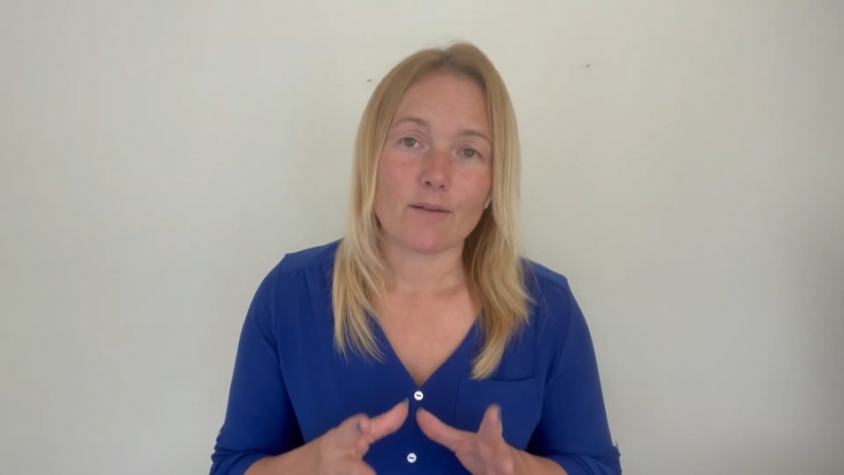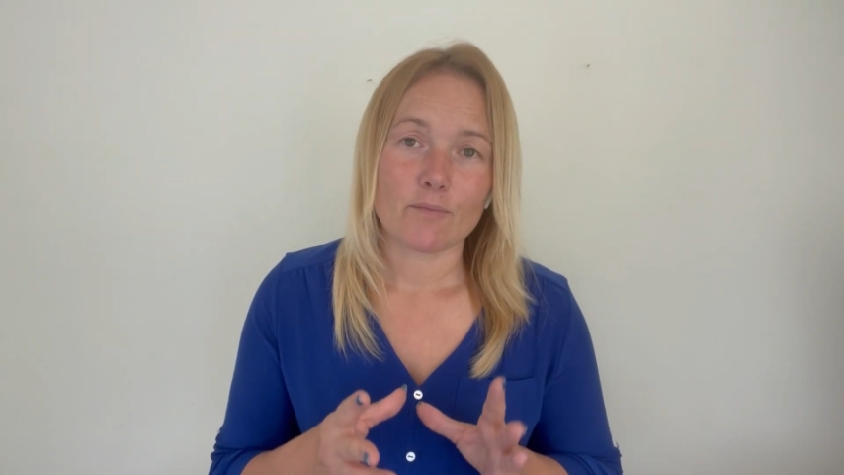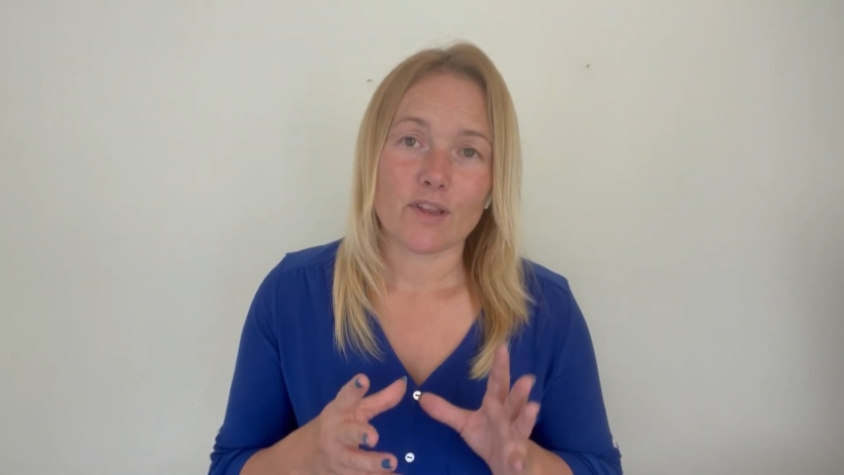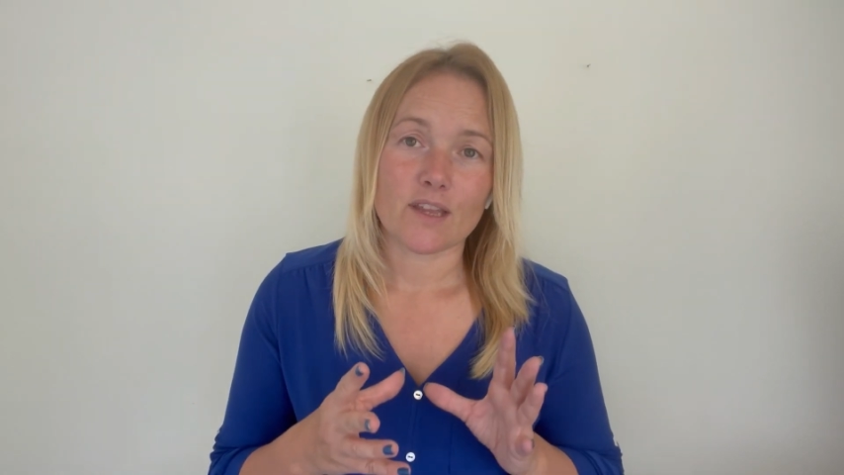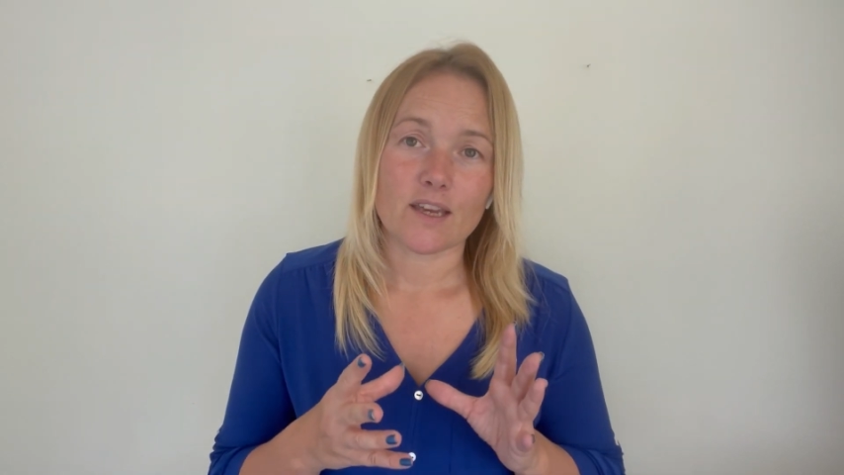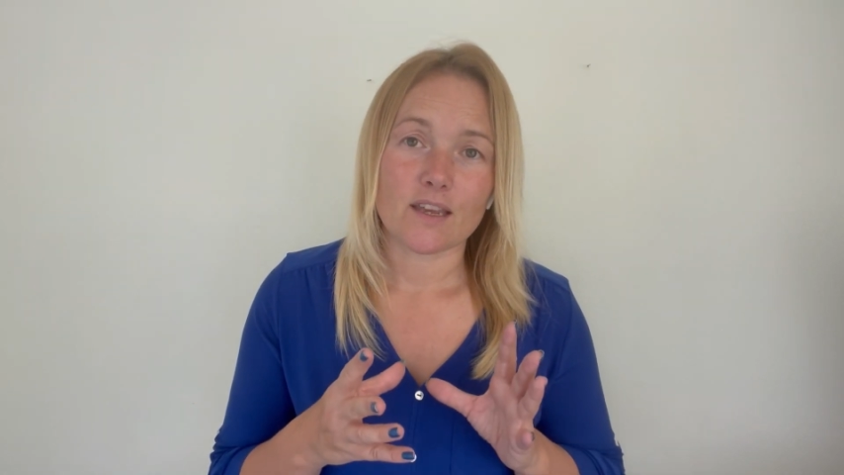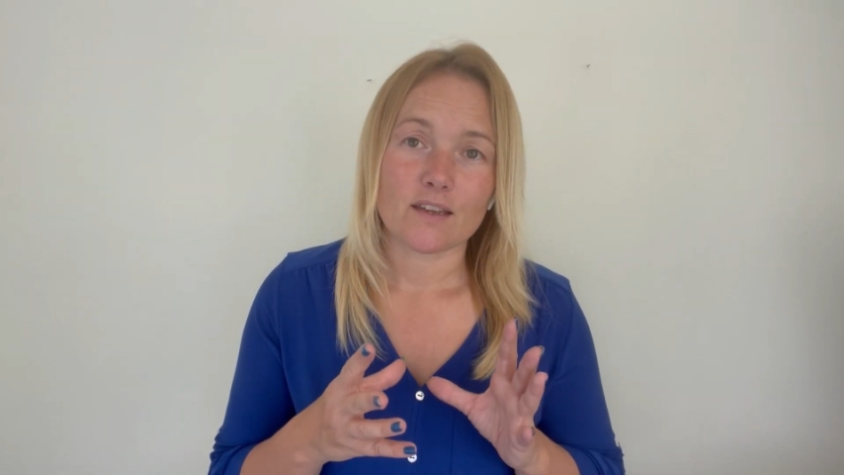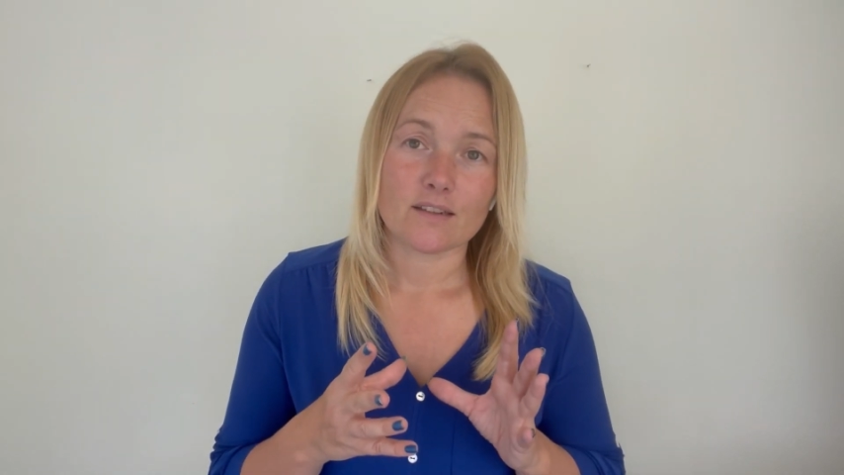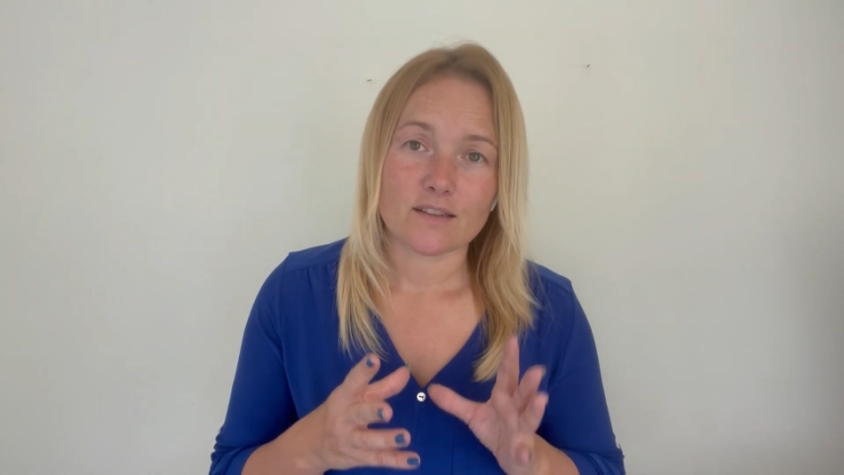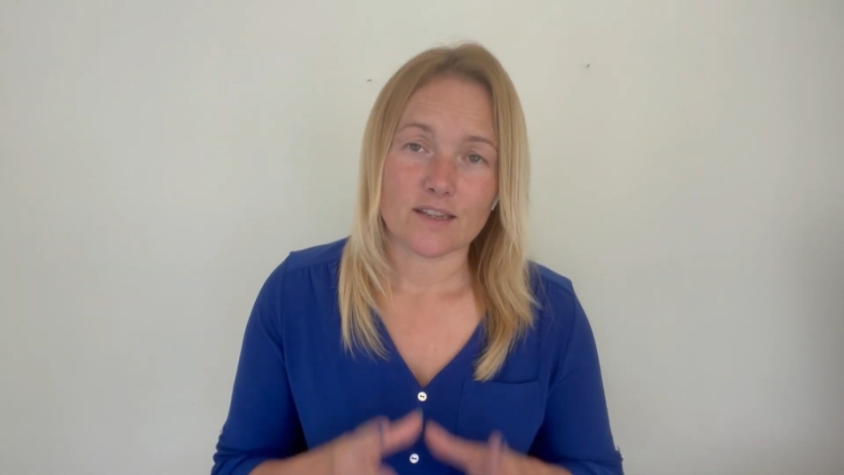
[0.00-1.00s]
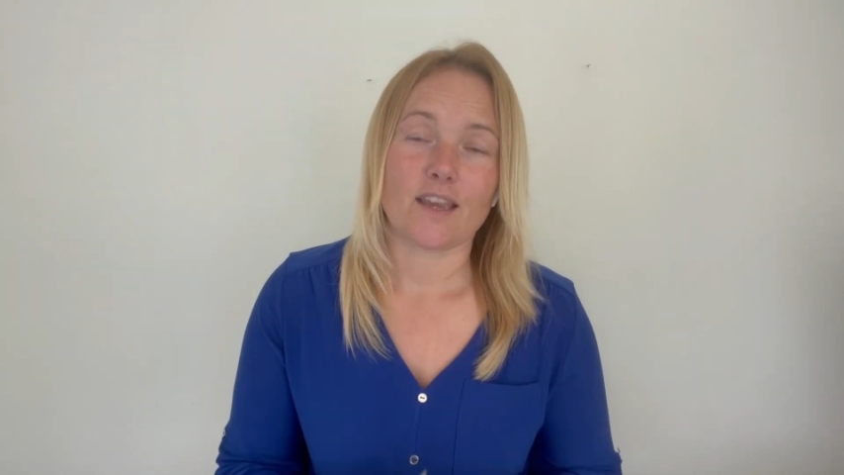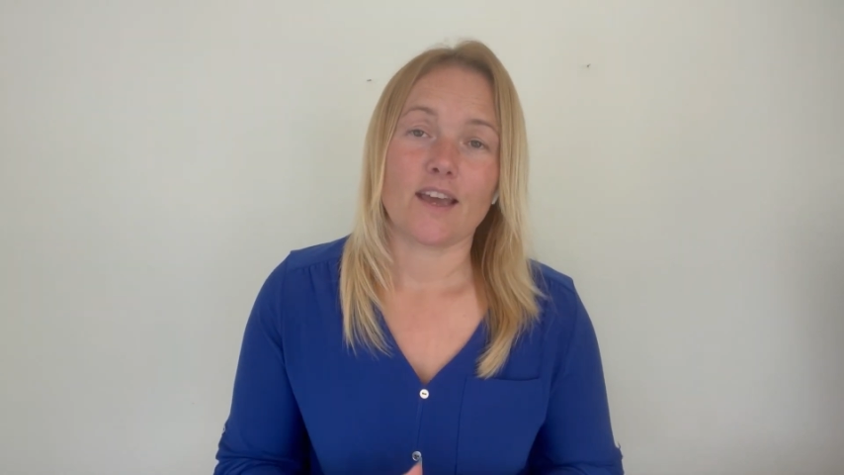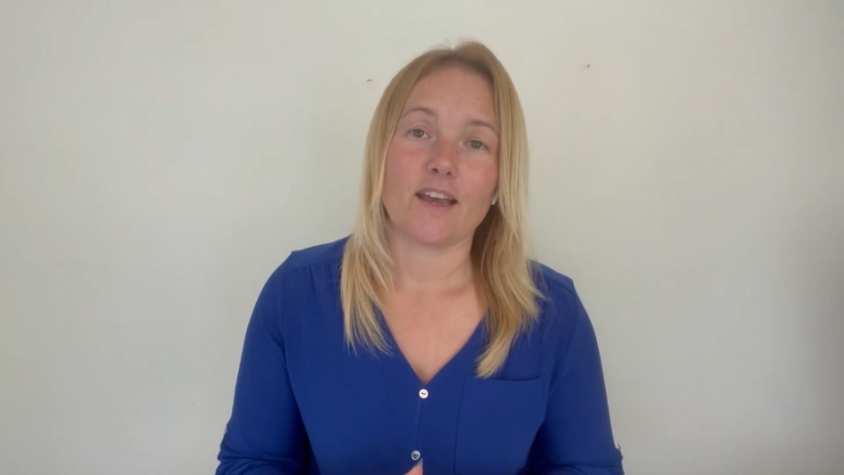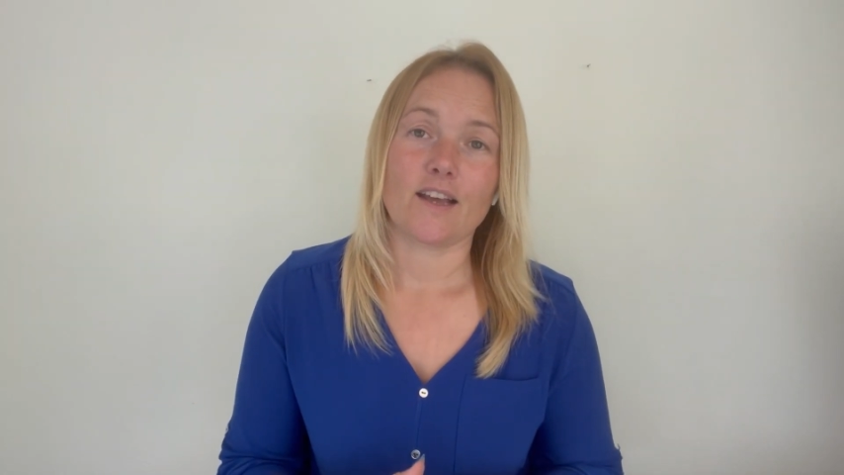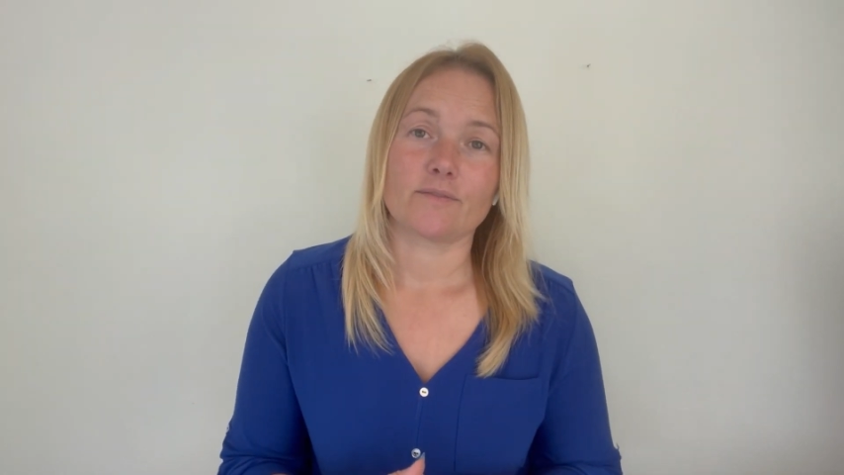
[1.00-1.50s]
empathy to
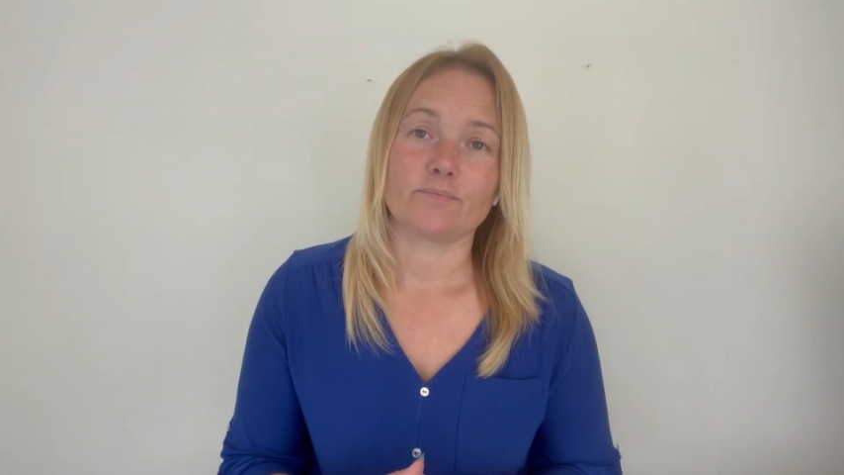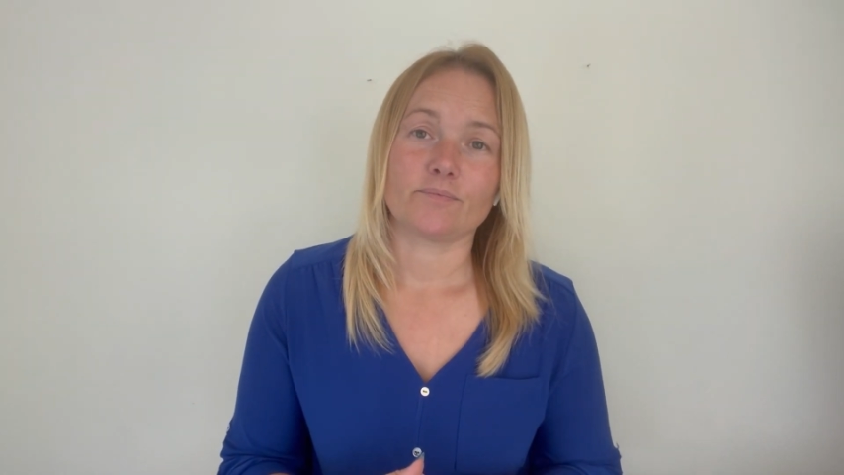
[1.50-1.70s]
care.